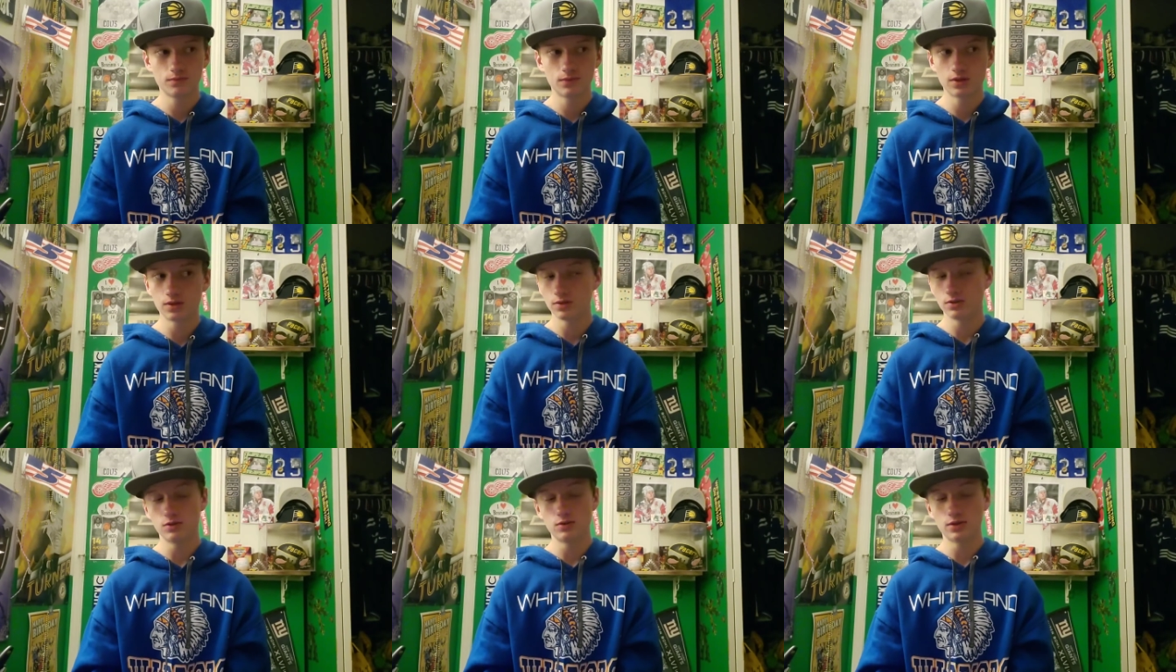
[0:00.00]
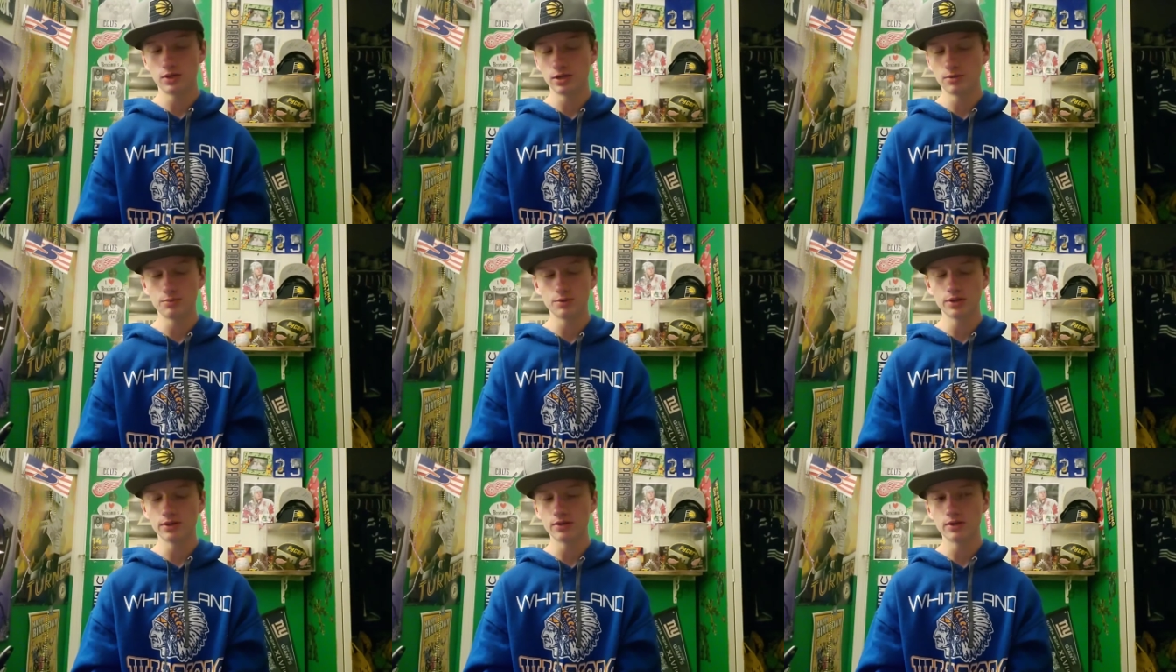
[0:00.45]
and you
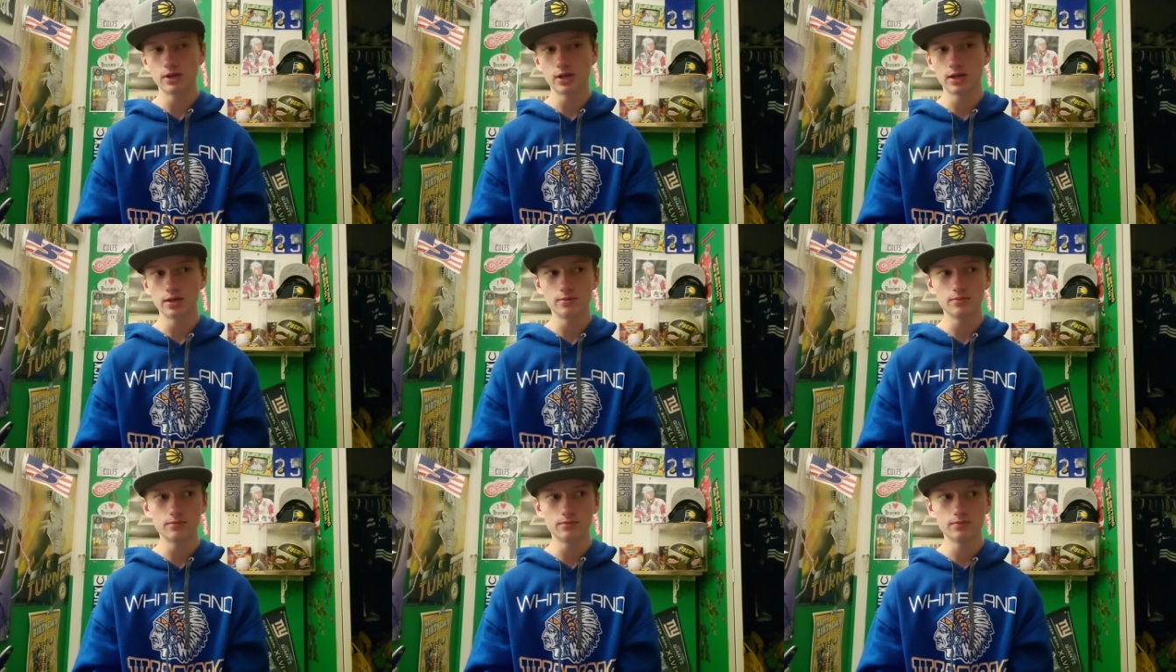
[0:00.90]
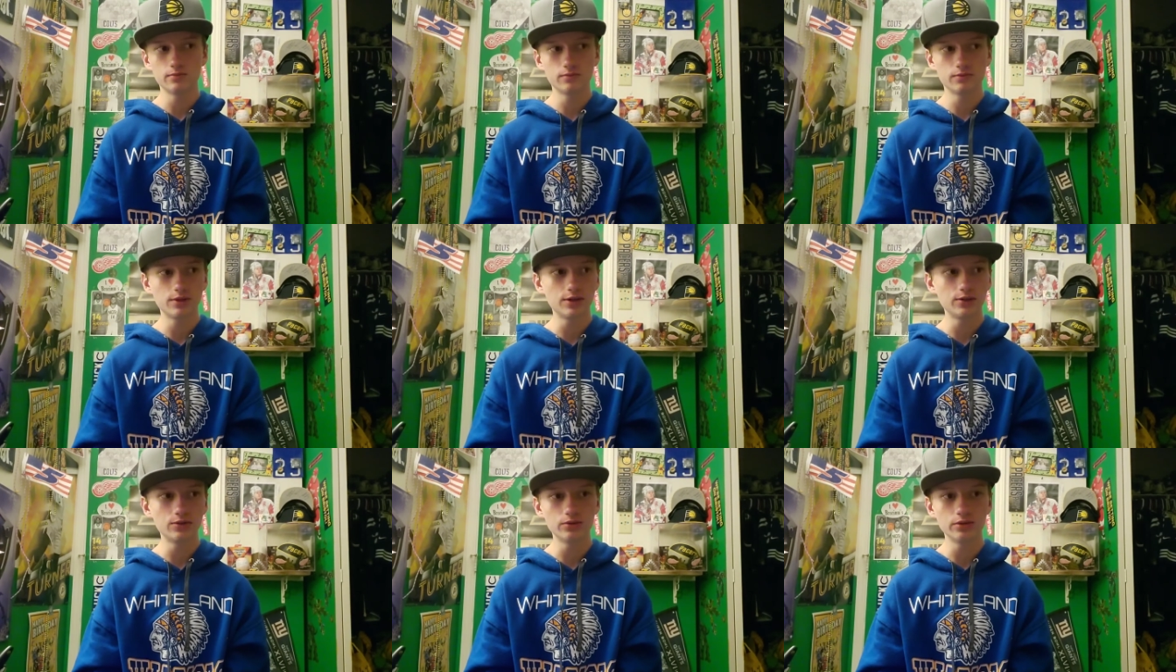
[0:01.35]
can't play the game
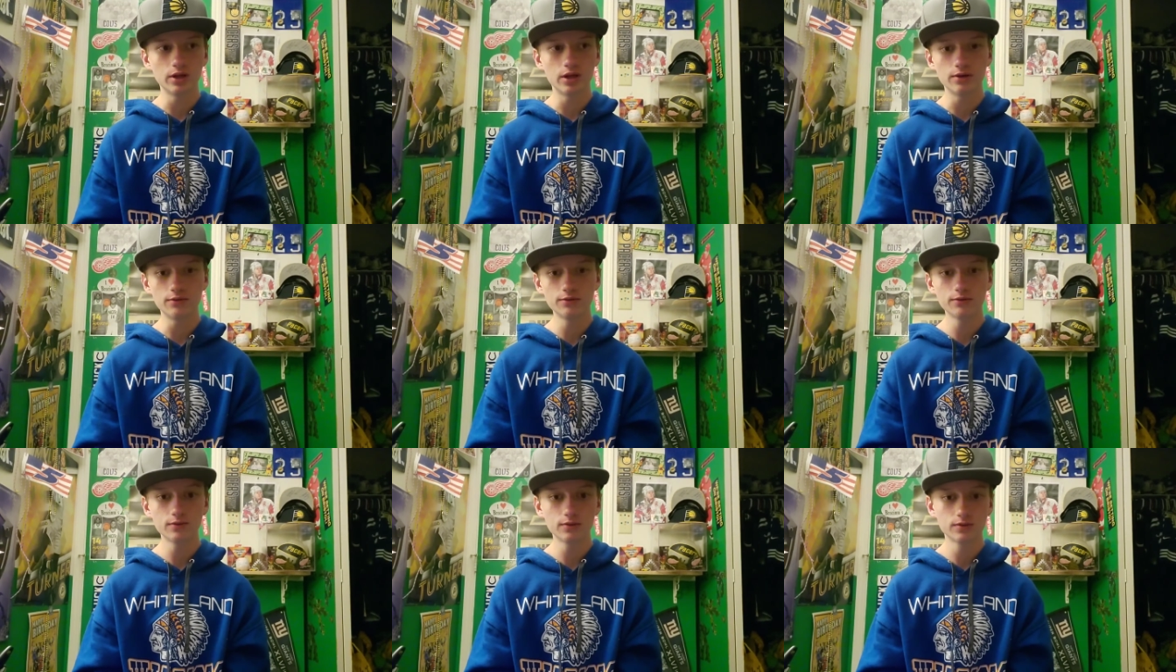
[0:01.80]
that you love